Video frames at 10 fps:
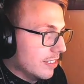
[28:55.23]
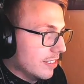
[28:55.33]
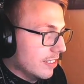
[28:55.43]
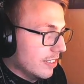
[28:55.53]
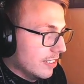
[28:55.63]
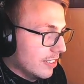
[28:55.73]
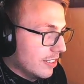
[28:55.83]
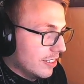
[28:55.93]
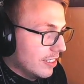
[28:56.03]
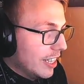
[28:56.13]
so yeah,
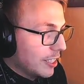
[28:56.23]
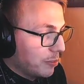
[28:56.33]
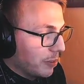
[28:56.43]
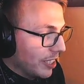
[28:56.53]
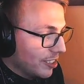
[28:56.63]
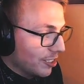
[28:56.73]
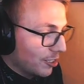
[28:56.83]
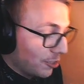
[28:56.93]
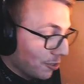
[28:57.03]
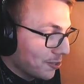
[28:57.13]
that explanation
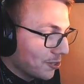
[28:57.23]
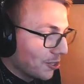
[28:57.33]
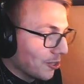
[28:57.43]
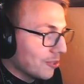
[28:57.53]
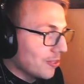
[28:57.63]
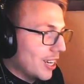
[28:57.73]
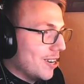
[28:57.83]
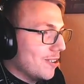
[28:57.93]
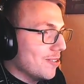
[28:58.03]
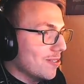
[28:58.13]
just goes to show
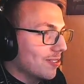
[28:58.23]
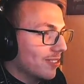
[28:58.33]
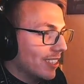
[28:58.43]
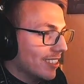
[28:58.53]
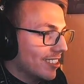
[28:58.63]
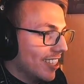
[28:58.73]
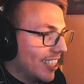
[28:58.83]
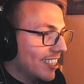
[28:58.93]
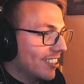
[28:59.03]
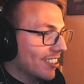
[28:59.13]
how
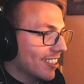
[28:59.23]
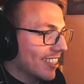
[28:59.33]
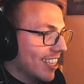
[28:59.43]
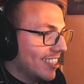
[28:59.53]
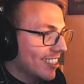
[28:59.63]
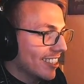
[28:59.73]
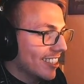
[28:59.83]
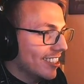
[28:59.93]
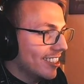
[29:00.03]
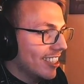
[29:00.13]
technical it actually
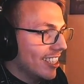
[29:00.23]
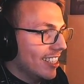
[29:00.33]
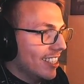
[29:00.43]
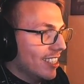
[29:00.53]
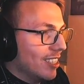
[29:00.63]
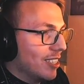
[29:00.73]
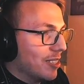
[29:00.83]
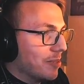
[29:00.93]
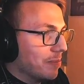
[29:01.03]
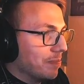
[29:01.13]
is,
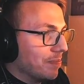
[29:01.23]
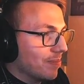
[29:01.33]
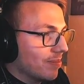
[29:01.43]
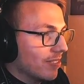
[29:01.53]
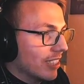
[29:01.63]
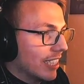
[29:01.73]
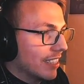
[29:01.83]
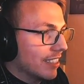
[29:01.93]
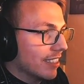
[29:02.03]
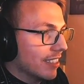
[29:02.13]
and
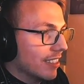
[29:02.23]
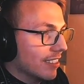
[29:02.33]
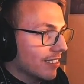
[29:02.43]
it